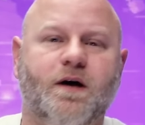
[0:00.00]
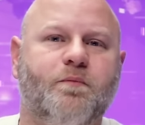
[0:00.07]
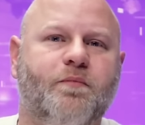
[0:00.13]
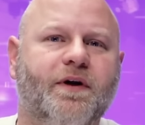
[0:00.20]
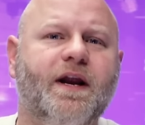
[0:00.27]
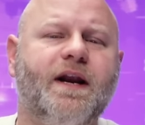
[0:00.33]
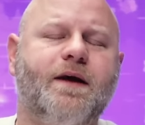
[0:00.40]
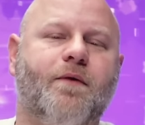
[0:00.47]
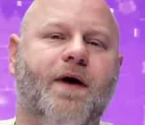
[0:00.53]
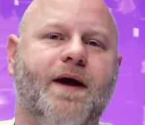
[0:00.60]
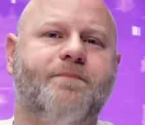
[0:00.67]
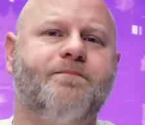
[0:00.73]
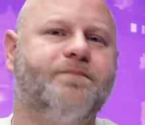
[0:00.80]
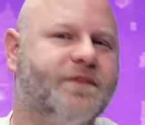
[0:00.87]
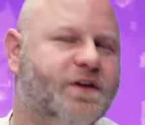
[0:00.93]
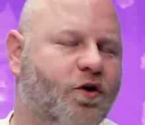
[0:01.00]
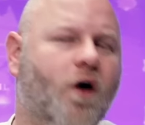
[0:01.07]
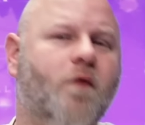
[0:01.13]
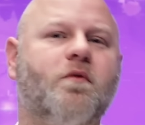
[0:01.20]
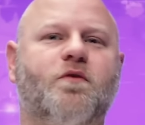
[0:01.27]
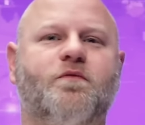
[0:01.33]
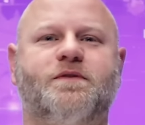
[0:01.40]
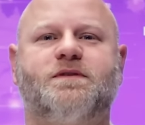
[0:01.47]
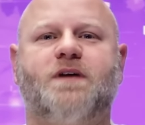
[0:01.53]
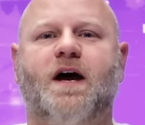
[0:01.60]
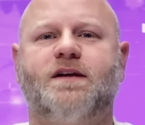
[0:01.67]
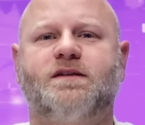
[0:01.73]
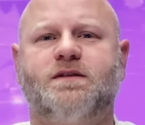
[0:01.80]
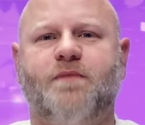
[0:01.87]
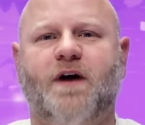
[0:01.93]
But anyway, Comer was
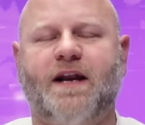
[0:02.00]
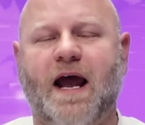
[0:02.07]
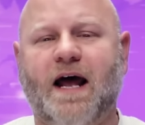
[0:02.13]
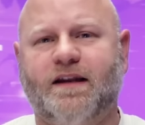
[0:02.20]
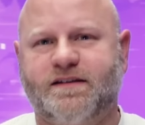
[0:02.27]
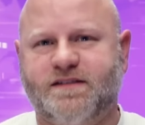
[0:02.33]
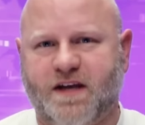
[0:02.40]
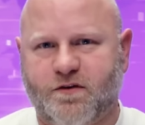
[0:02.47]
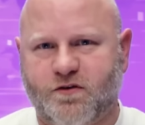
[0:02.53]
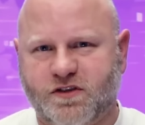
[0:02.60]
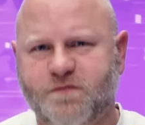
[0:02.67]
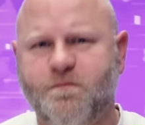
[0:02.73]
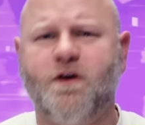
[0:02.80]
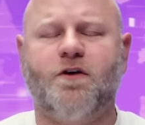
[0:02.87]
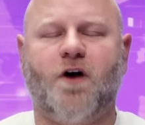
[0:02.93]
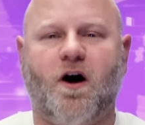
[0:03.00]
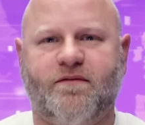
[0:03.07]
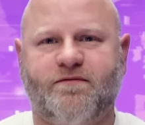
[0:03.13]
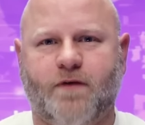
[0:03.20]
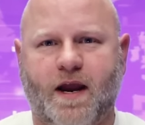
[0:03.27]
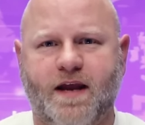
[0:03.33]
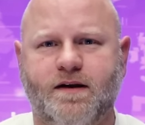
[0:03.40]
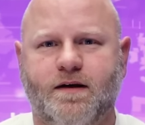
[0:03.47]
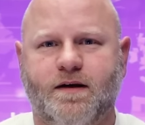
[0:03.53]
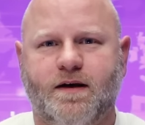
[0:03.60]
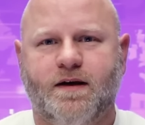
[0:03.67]
asked about Alexander Smirnoff, right?